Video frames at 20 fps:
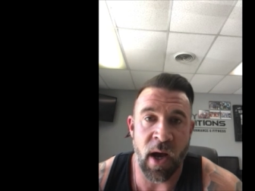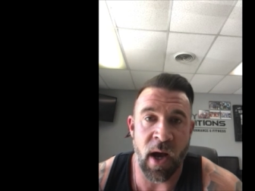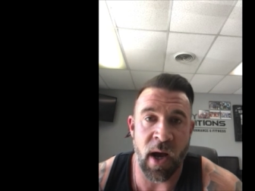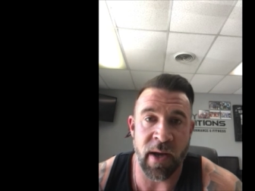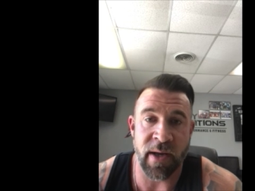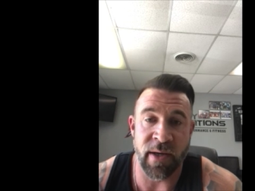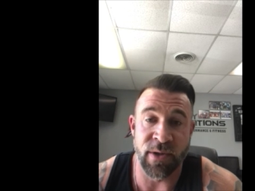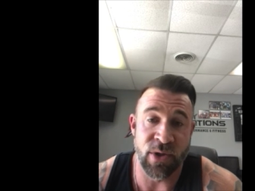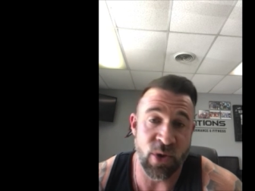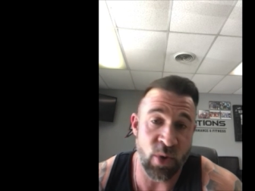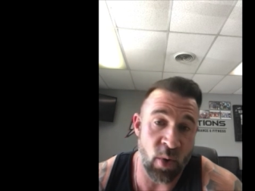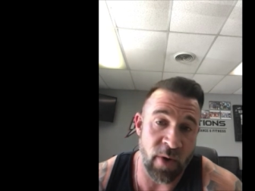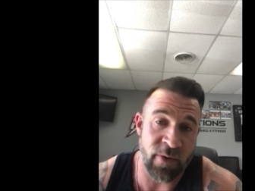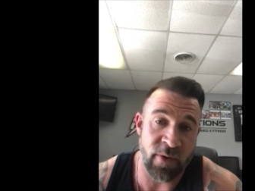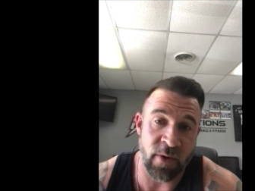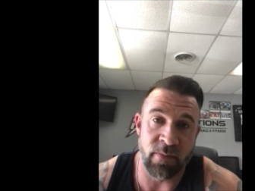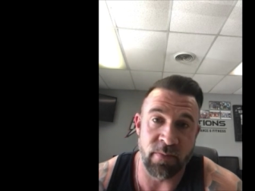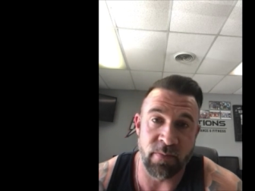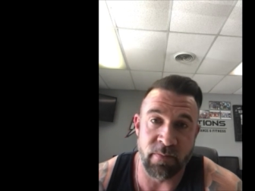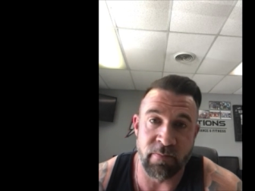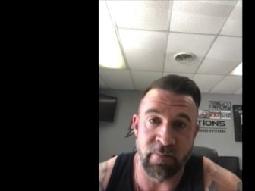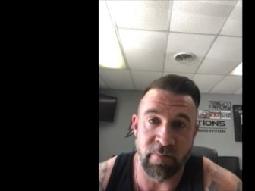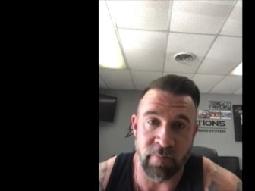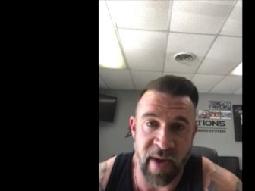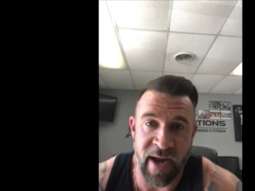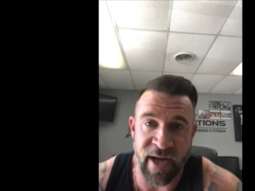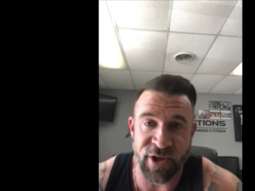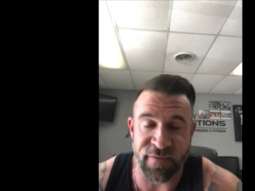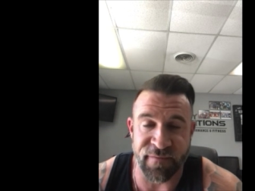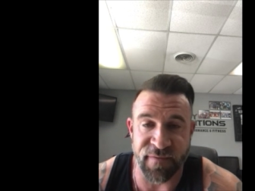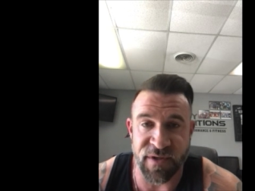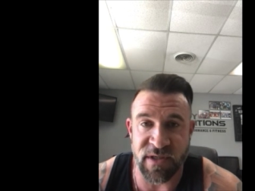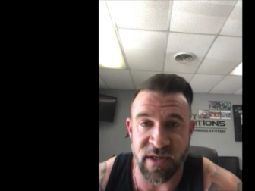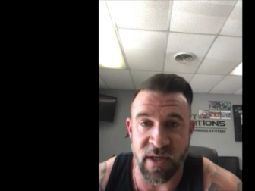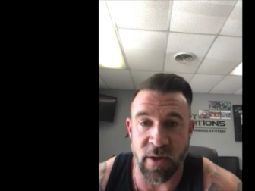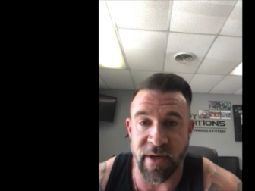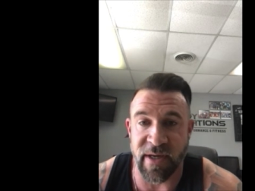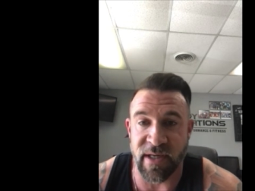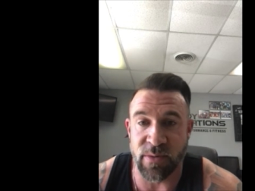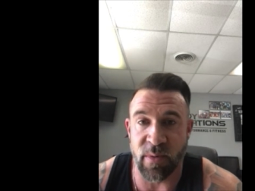in 2 other major
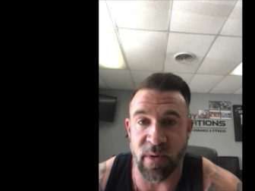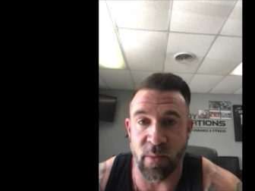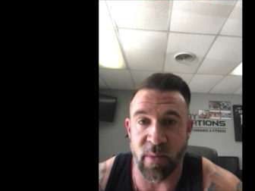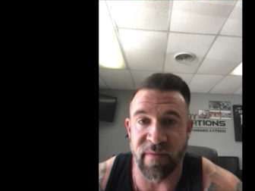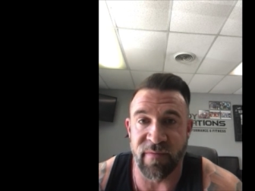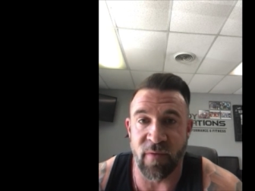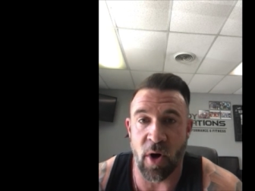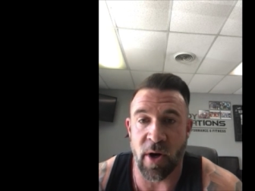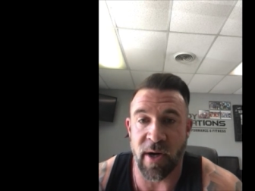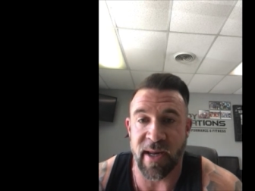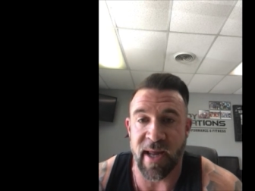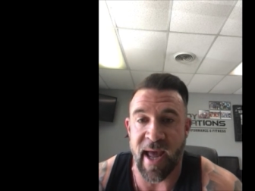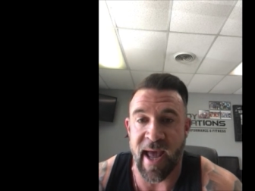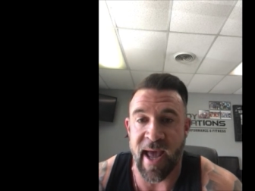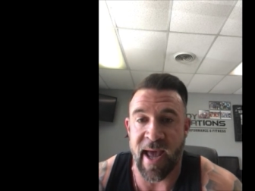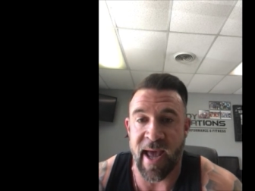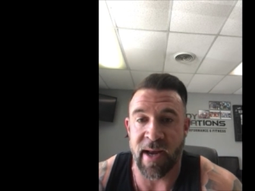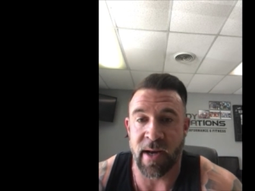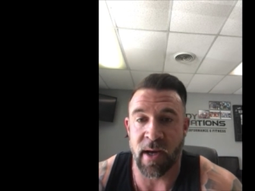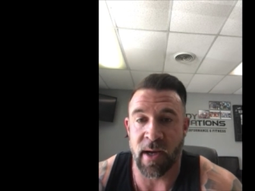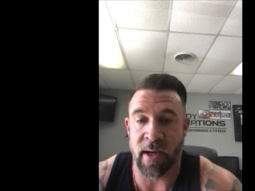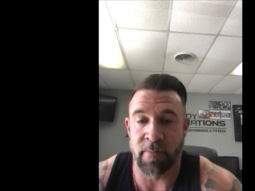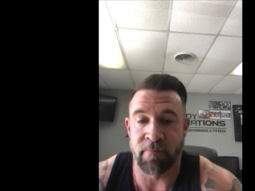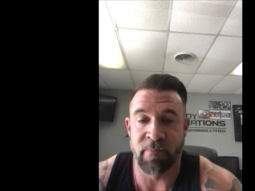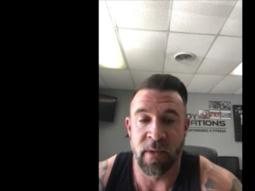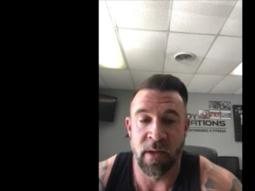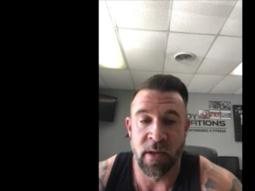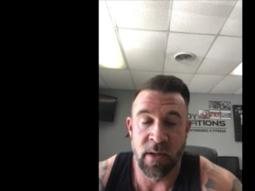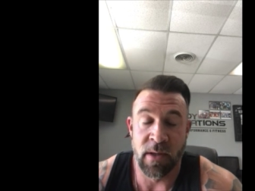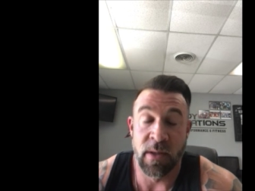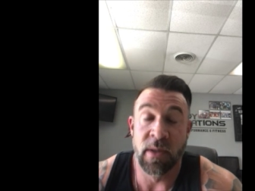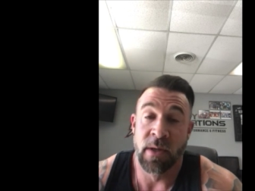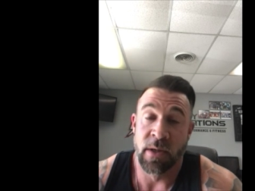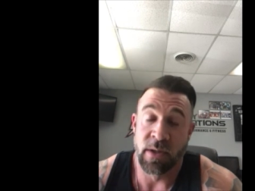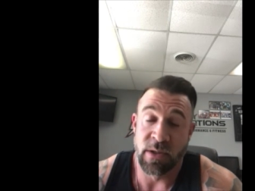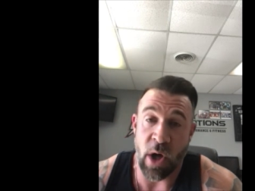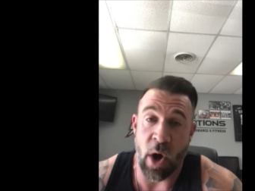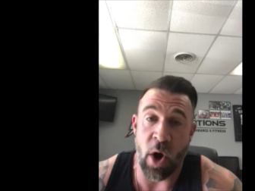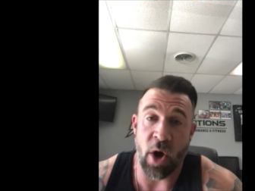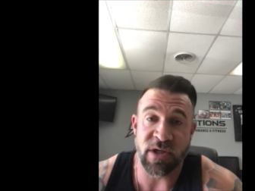facilities. We've already had
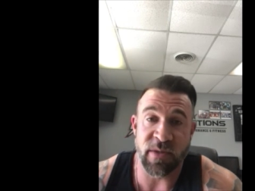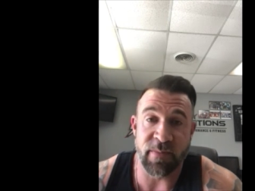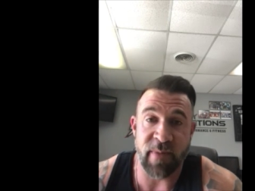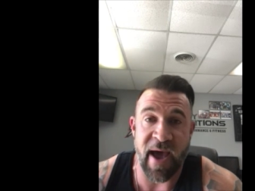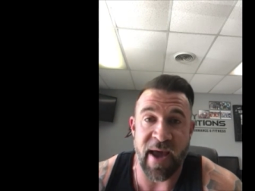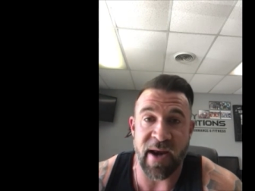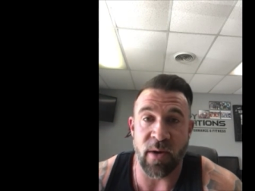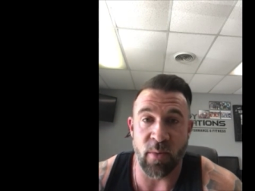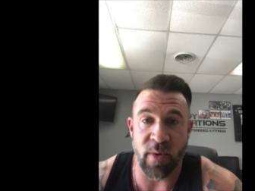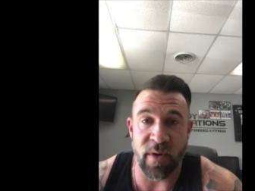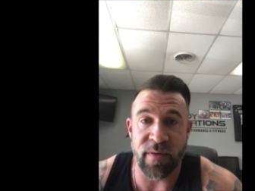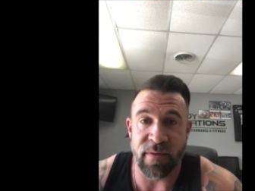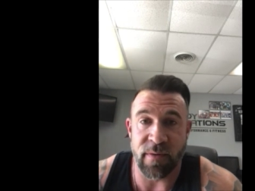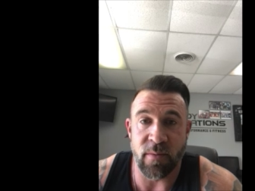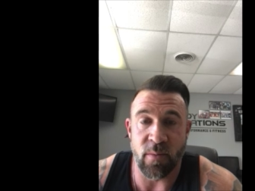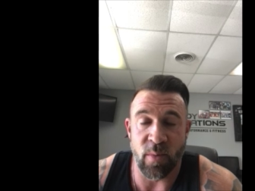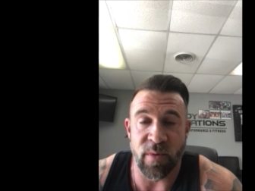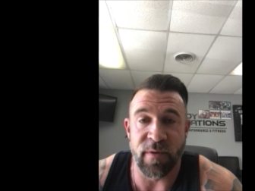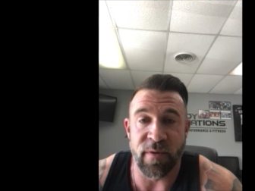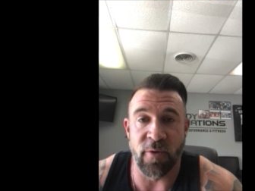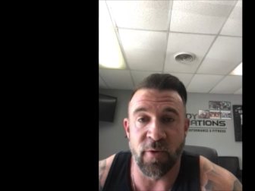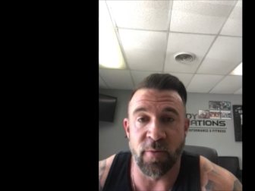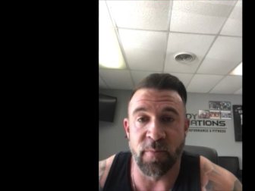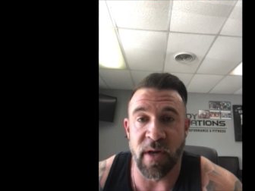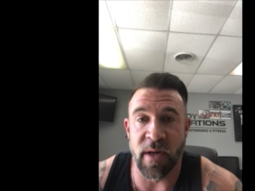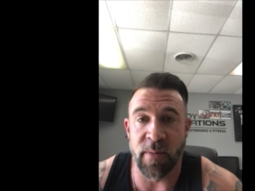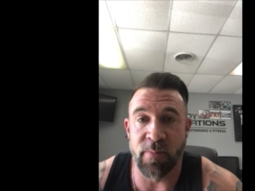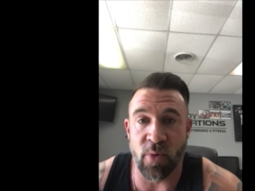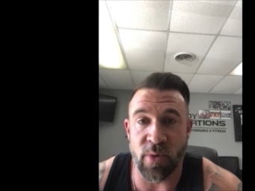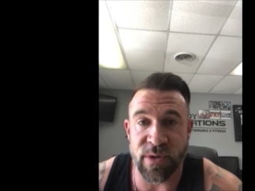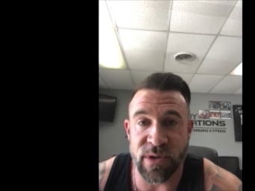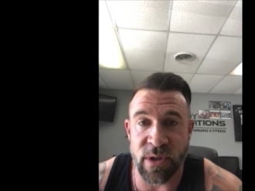talks about it with other people.